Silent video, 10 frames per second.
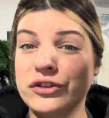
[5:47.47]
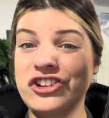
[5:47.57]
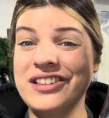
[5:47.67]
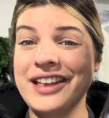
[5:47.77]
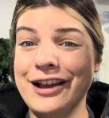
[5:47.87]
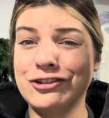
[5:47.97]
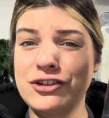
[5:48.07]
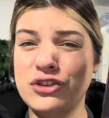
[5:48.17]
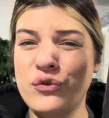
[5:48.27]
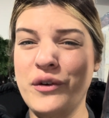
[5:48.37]
jeans actually
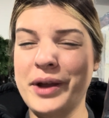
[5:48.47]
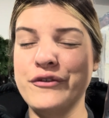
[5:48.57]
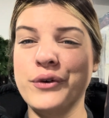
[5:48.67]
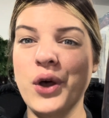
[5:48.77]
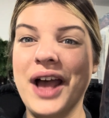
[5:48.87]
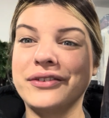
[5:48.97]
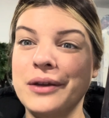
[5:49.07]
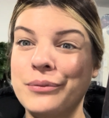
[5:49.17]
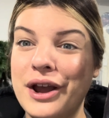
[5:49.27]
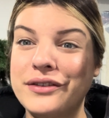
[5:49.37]
sold for my full
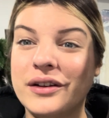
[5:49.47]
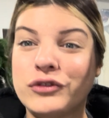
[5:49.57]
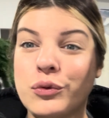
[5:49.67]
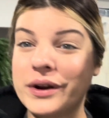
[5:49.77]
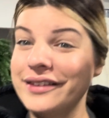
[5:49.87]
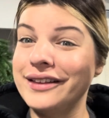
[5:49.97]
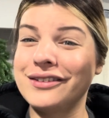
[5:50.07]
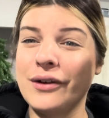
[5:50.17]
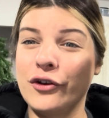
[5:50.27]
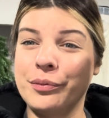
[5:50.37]
asking price of
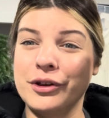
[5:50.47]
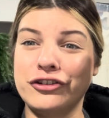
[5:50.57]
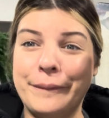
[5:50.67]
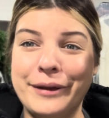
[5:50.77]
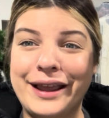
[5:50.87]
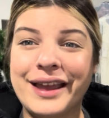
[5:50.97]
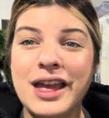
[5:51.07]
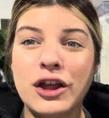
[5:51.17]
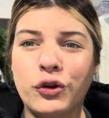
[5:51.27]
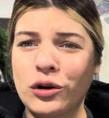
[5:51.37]
$26 plus shipping.
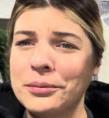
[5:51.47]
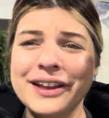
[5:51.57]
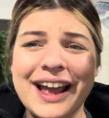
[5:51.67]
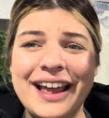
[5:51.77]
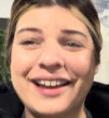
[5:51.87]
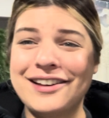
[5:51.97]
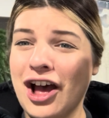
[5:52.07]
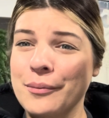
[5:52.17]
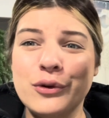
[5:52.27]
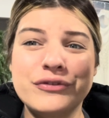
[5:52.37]
Normally, I could
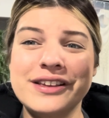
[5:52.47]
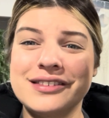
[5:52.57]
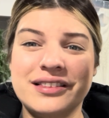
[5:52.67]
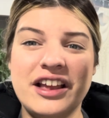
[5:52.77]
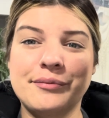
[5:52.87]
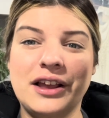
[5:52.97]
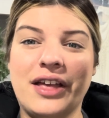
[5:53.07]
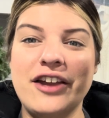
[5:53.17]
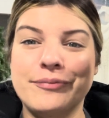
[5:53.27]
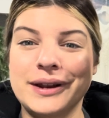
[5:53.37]
not move these to save my
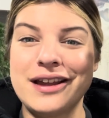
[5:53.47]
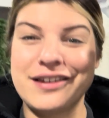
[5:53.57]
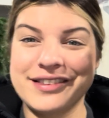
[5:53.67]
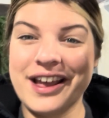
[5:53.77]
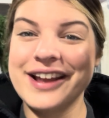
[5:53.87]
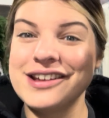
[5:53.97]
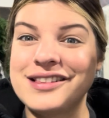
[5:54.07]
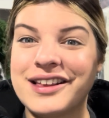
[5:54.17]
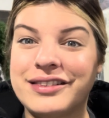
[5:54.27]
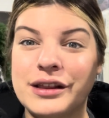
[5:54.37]
life, but I decided
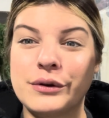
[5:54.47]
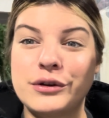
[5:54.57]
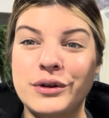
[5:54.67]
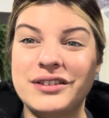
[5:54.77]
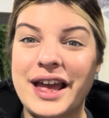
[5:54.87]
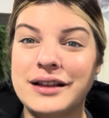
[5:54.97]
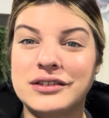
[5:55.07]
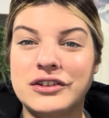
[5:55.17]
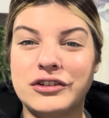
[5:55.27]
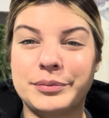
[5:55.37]
since they were Nua Tags
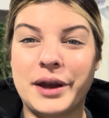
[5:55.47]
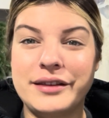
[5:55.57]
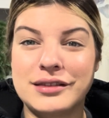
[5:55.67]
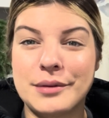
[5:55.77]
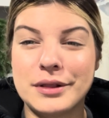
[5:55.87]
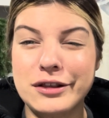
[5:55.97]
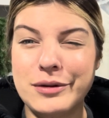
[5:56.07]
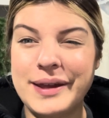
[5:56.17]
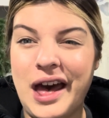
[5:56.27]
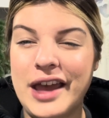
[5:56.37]
to just price them a little
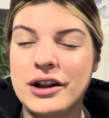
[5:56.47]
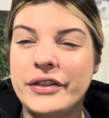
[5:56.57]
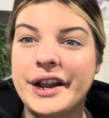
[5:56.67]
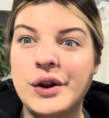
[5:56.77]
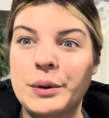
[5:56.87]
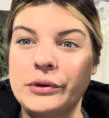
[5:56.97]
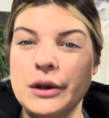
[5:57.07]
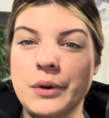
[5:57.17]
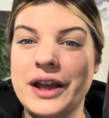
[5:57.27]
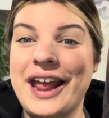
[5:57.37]
bit higher than I normally
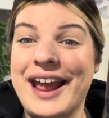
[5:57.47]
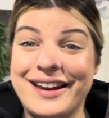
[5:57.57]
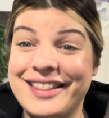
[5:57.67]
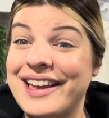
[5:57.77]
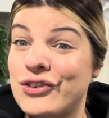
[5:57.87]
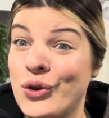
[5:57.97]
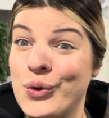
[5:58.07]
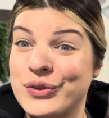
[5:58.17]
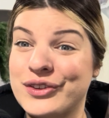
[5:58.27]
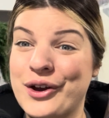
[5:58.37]
would, and they
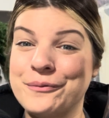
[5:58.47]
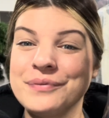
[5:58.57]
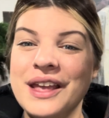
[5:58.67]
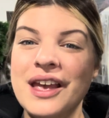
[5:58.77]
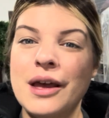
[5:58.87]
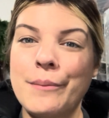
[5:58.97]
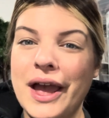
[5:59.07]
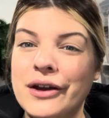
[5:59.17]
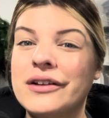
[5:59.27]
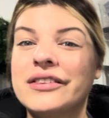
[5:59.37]
sold. So
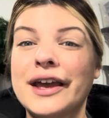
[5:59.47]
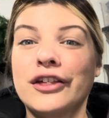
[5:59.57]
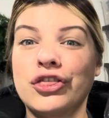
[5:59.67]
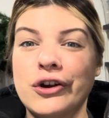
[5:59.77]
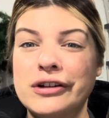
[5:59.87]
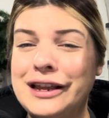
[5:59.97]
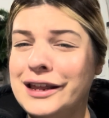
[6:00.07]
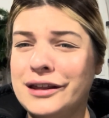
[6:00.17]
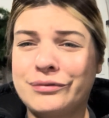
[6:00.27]
buyer is like $33,